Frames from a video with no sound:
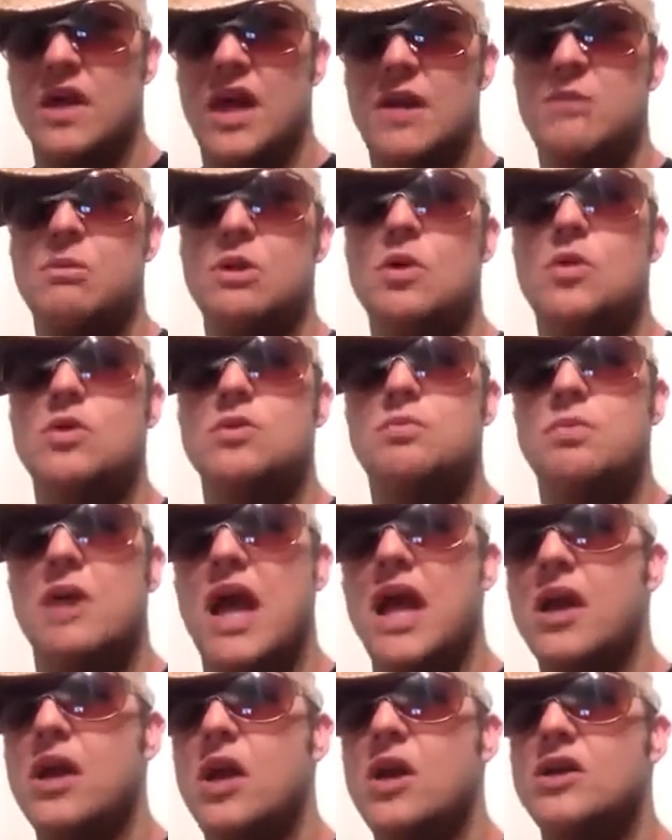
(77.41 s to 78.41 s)
and because
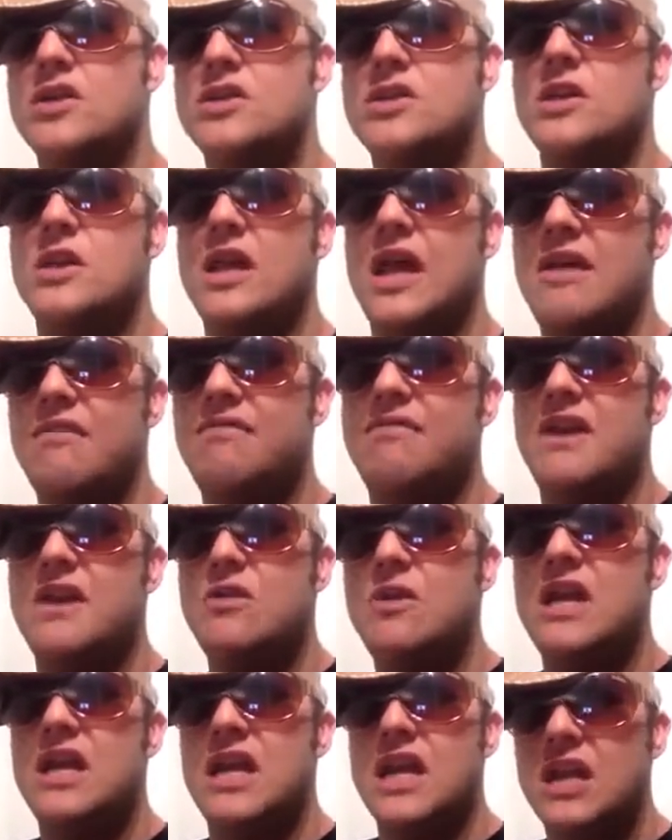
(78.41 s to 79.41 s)
black oaks still have
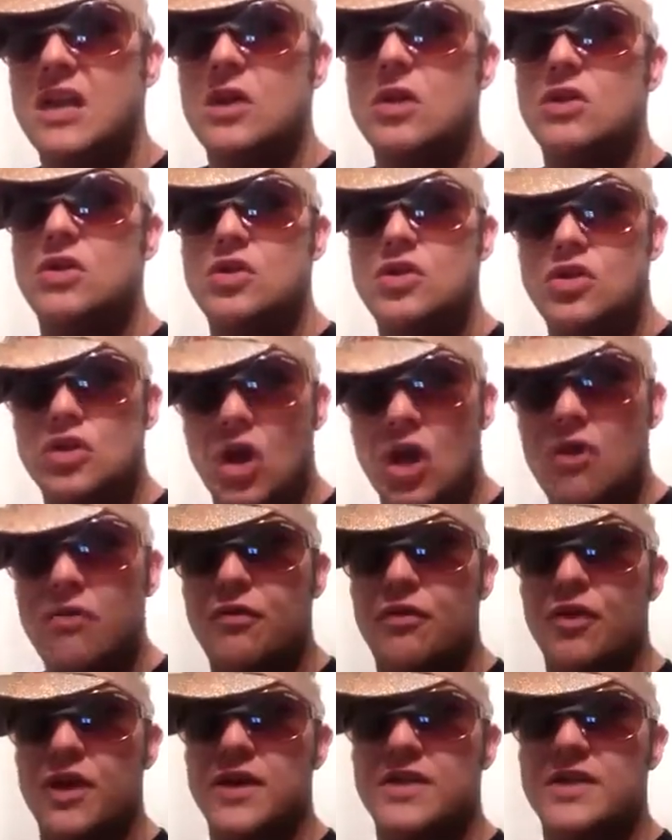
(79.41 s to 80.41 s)
very little to show
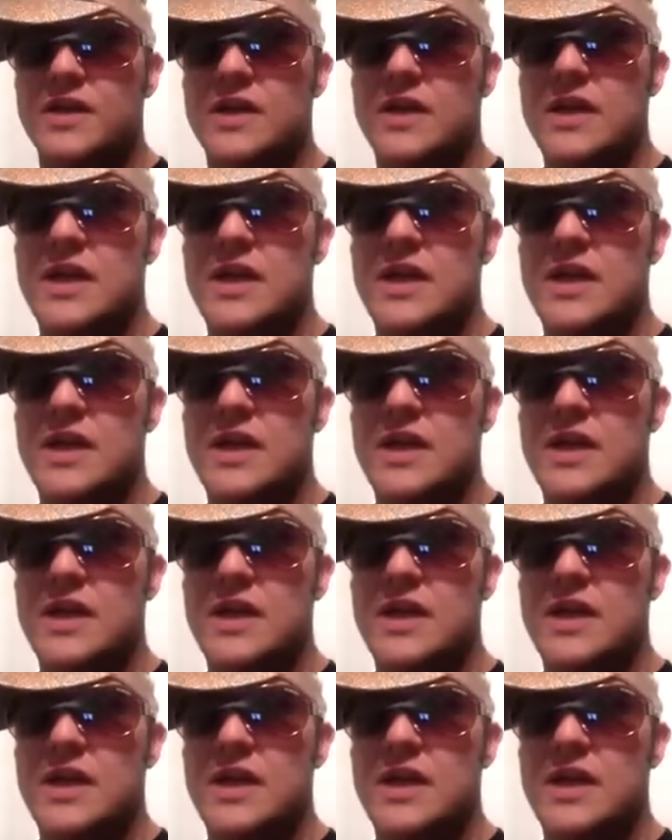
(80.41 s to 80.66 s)
for it.